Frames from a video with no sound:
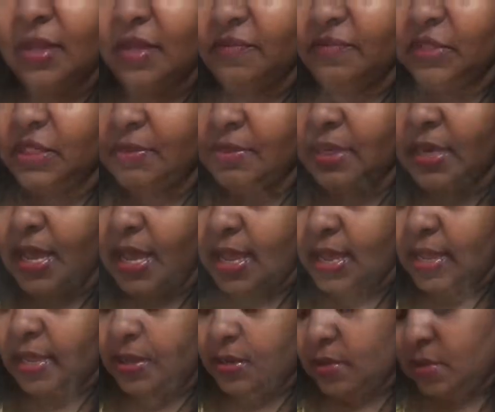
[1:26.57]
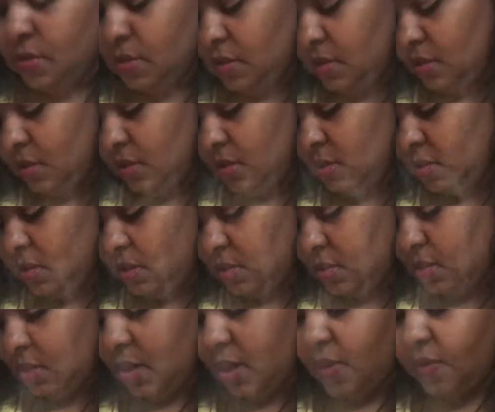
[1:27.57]
of Gemini.
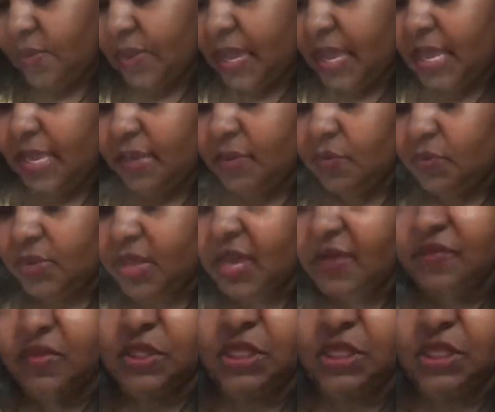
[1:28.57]
Okay, we have the